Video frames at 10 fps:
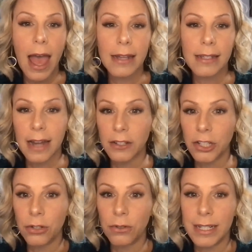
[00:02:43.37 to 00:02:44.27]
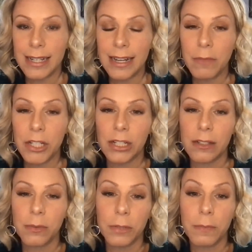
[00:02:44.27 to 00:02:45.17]
and statutory
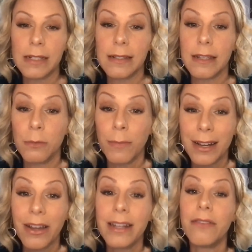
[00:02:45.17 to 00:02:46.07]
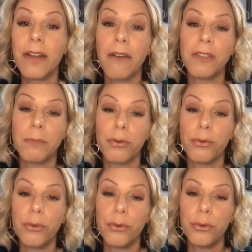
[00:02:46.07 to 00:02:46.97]
damages, which means that you might not even have to
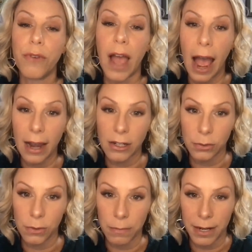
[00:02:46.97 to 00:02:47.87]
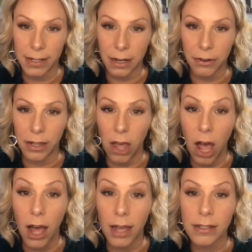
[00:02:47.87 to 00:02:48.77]
prove actual monetary
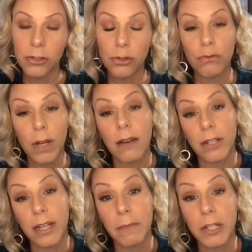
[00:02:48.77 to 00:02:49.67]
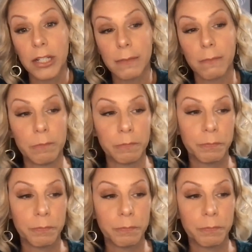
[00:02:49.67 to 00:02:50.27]
loss to recover damages.